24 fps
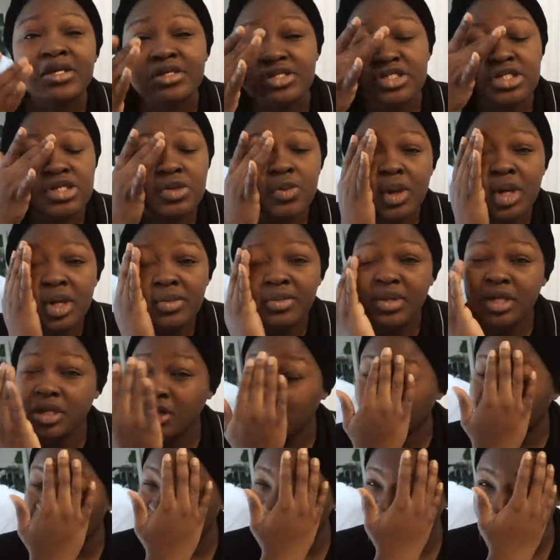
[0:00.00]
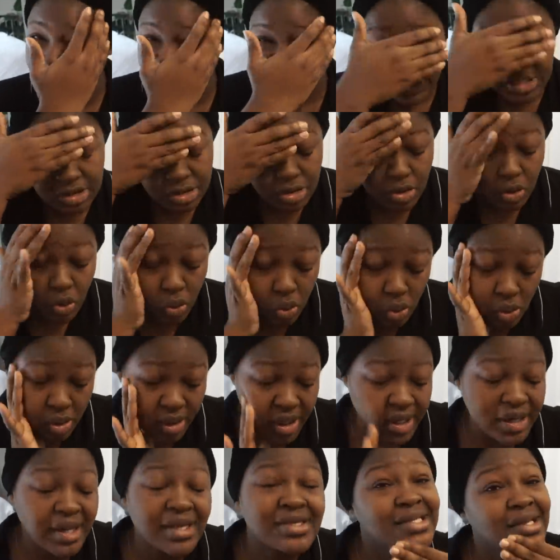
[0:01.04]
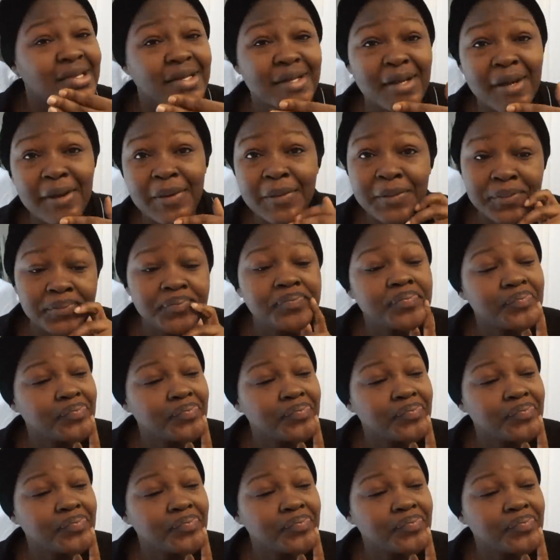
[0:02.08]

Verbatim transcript: She wanted me to go to nursing school, and I said no.